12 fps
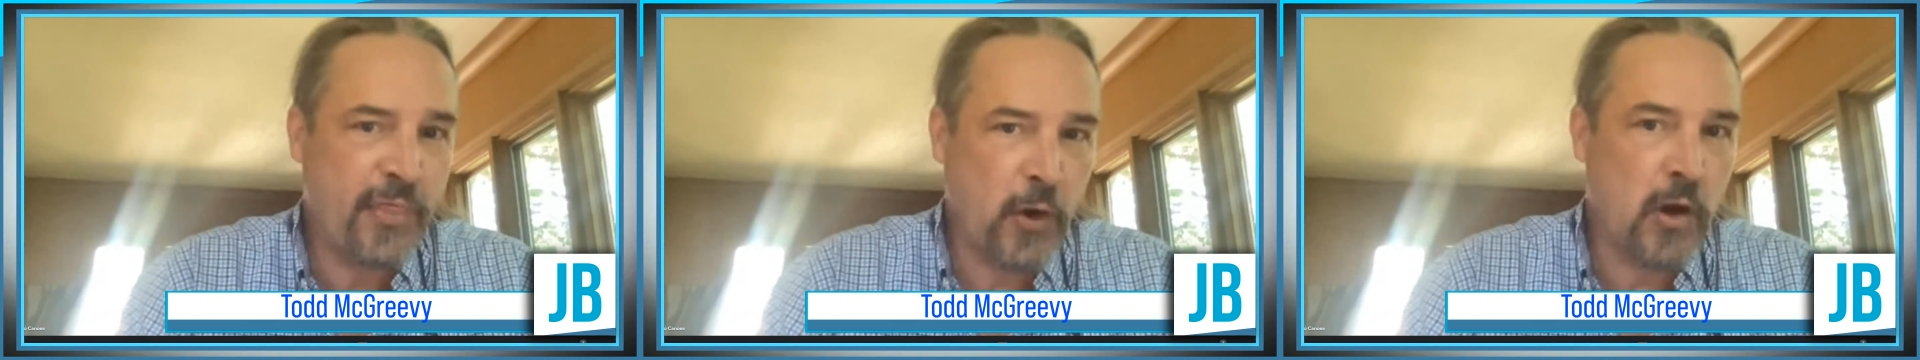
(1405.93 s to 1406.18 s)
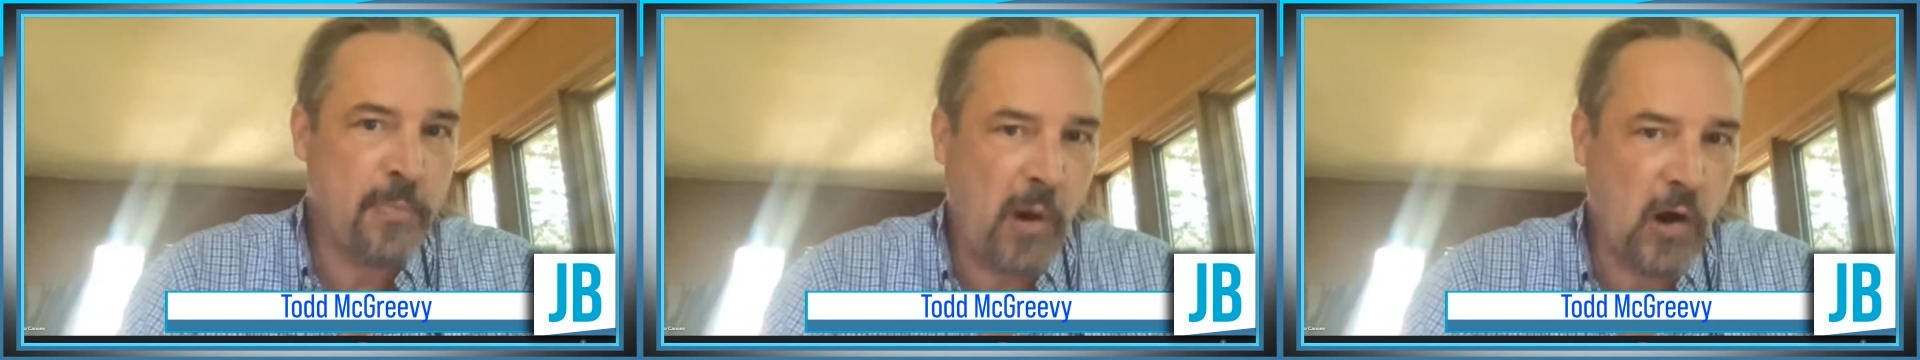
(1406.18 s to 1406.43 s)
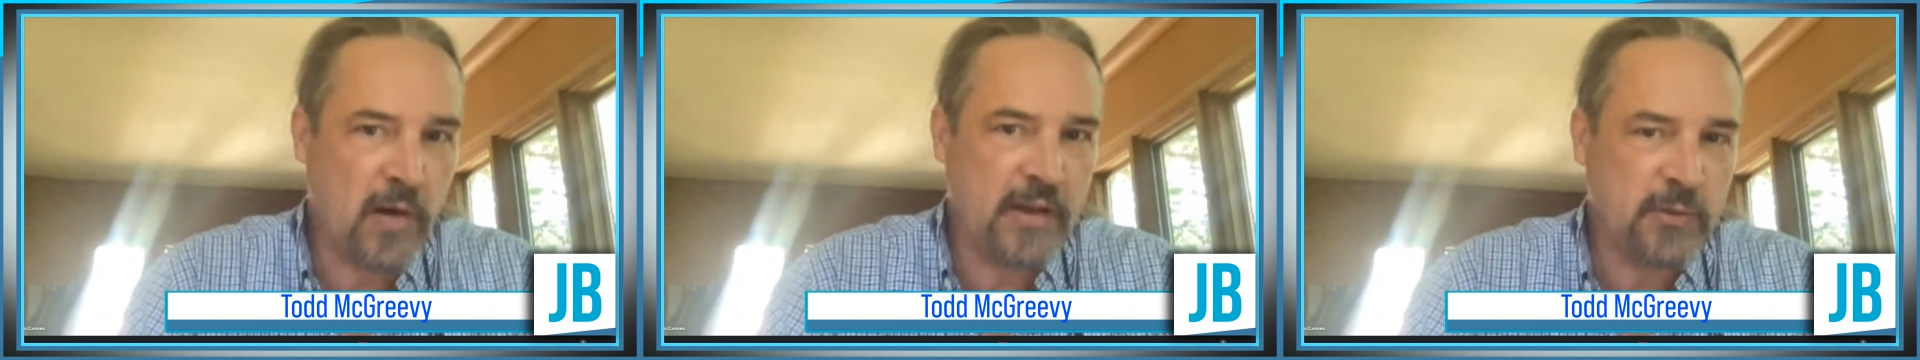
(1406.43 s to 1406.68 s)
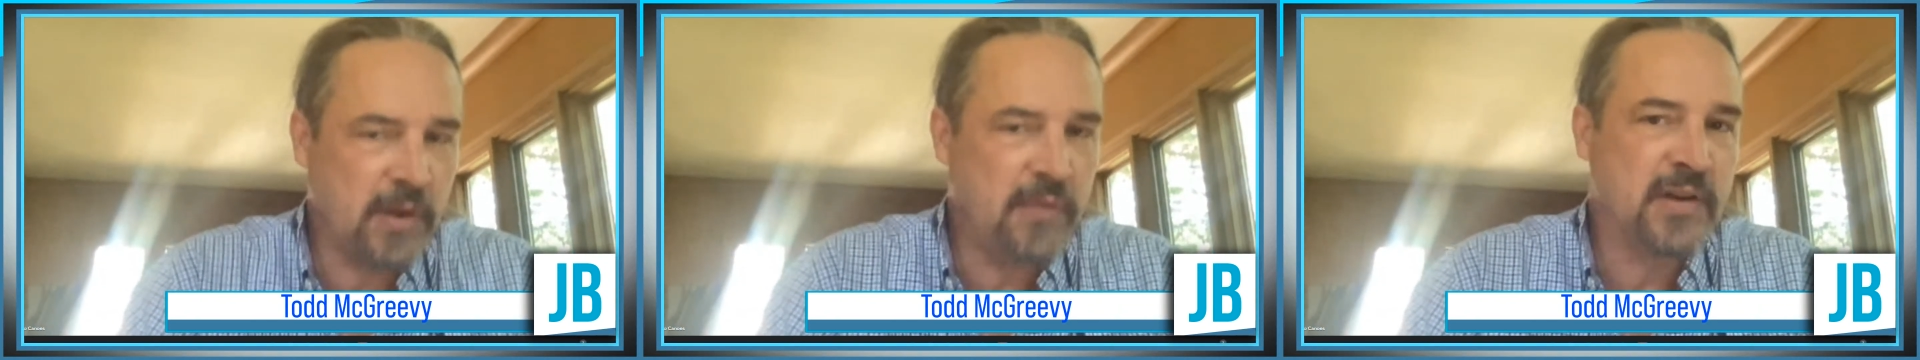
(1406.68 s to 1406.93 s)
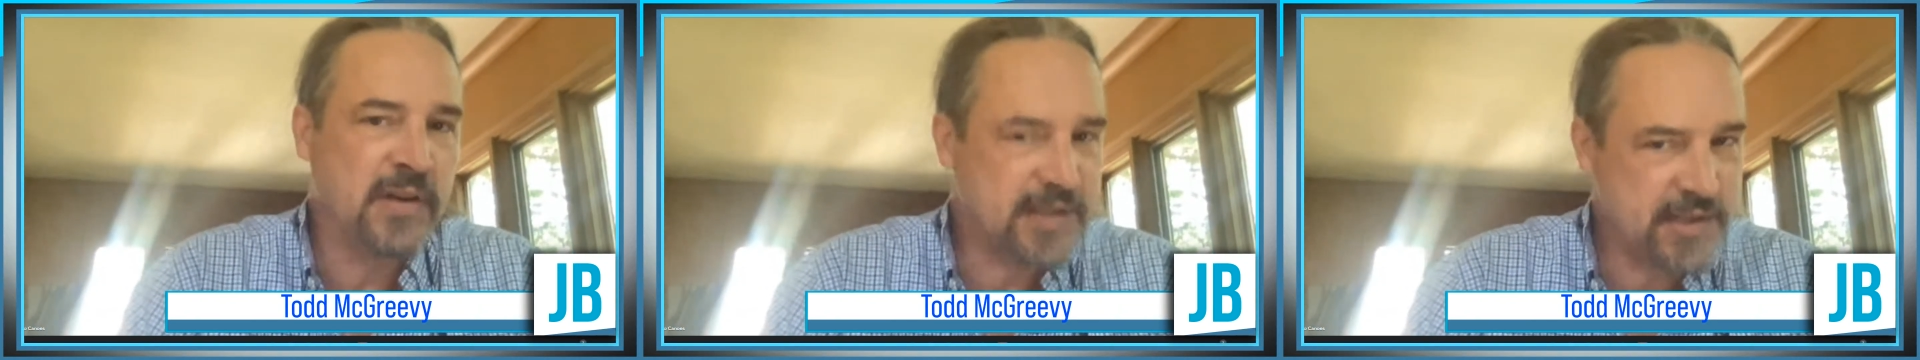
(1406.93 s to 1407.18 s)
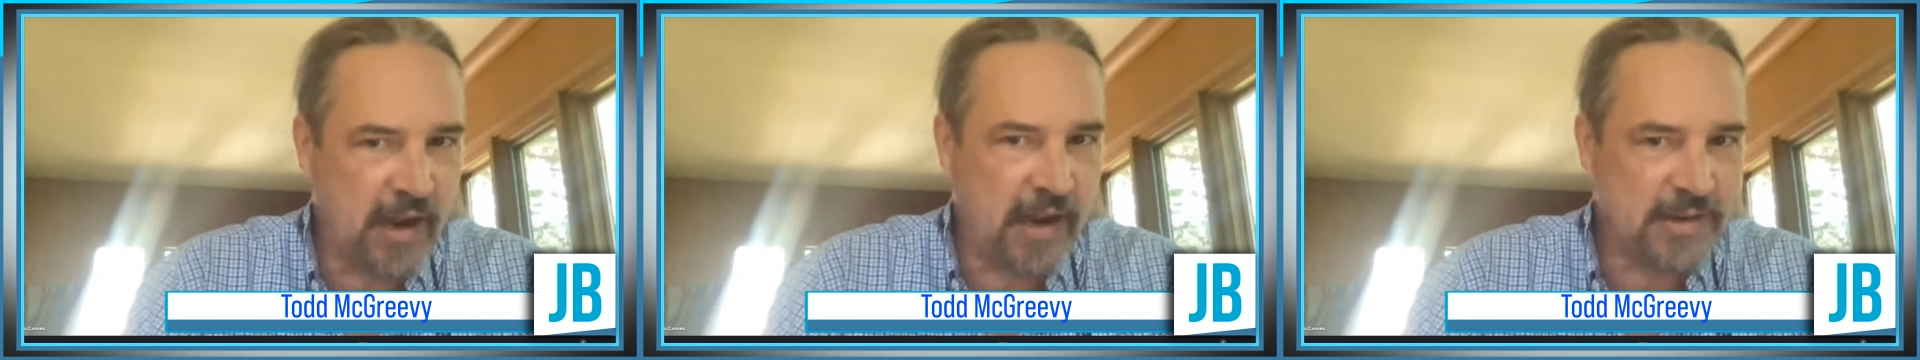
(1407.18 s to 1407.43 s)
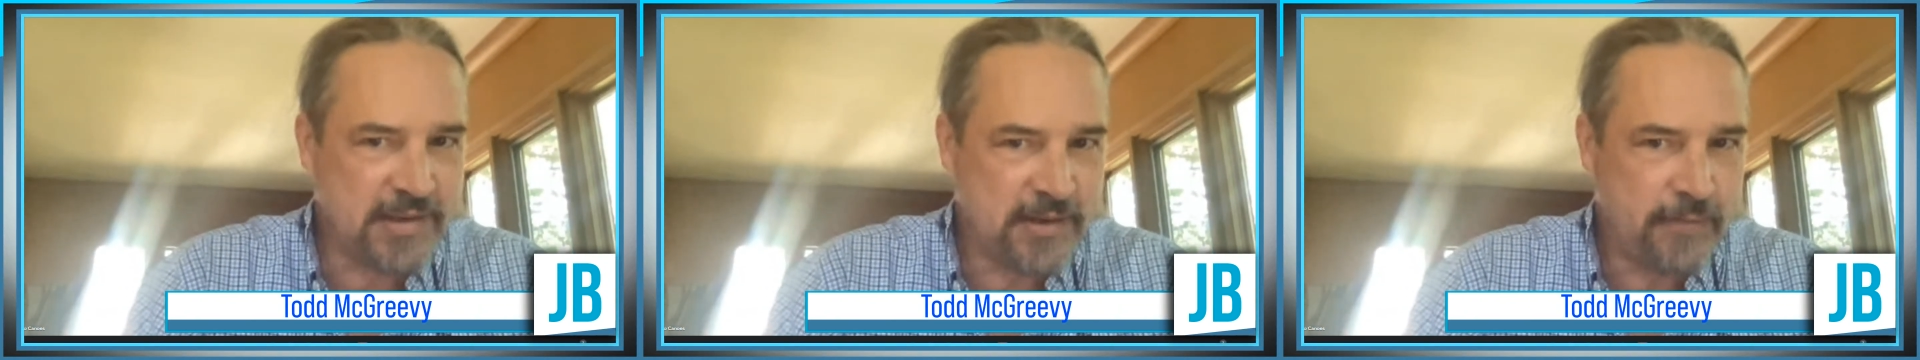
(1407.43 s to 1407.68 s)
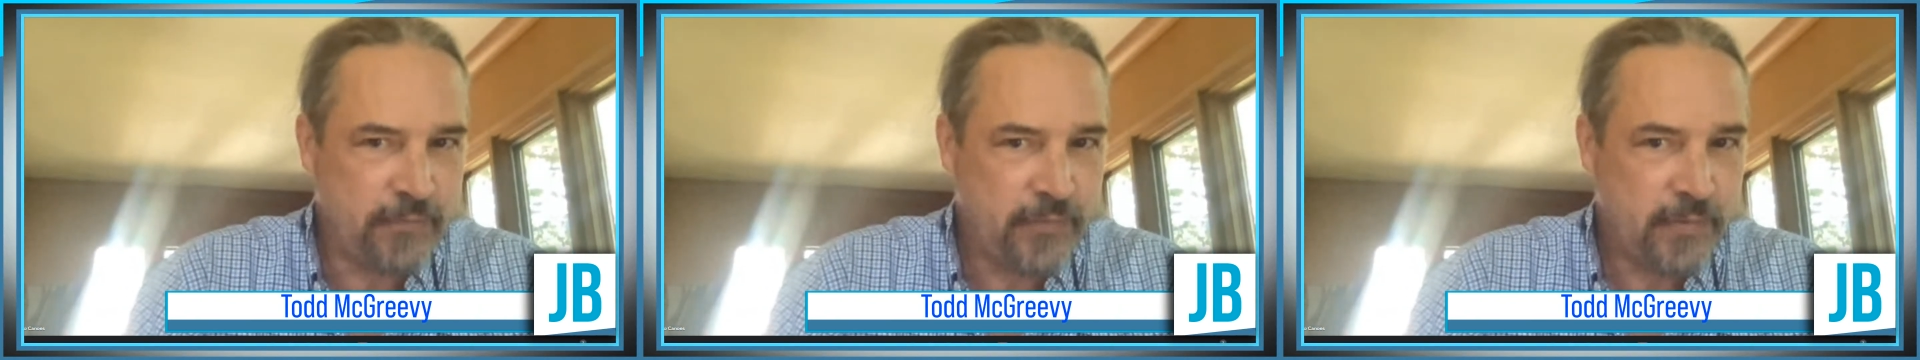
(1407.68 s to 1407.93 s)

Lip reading: third parties were even discussed.